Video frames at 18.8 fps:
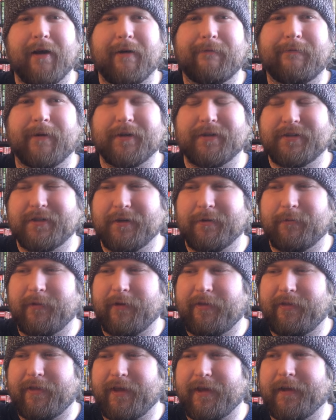malfunction
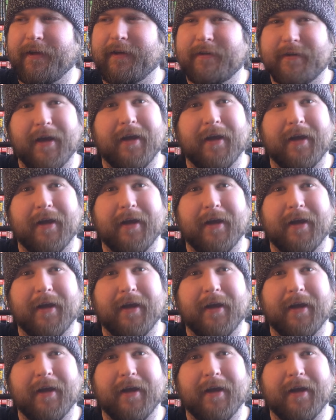with the